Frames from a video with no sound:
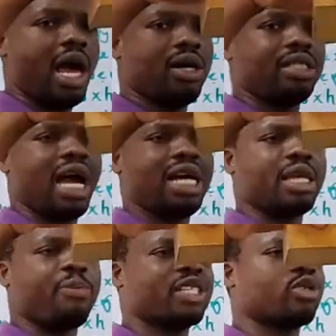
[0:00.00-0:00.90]
held at
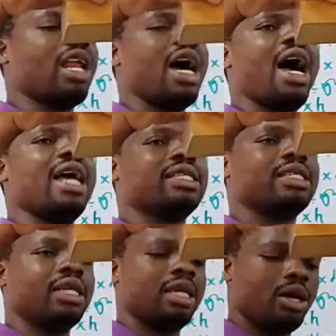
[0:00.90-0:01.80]
a particular
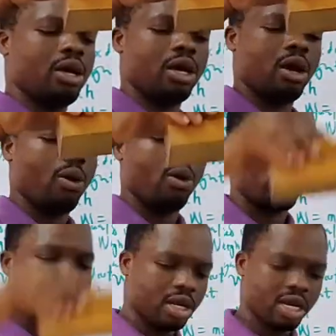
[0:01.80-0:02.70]
height.
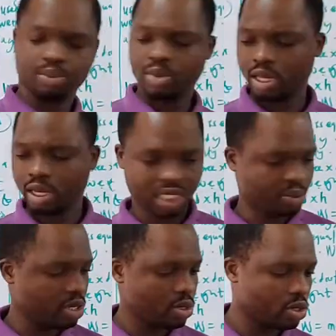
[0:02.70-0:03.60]
Let
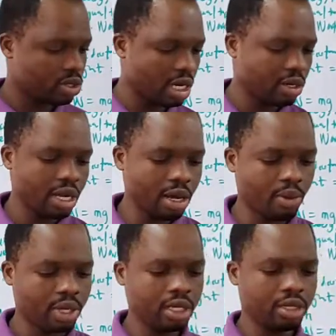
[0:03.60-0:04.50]
me use another
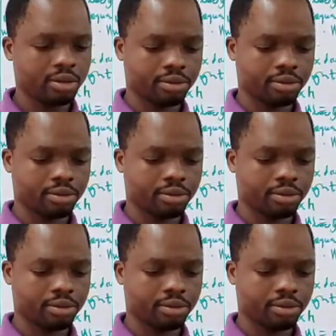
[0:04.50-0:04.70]
body.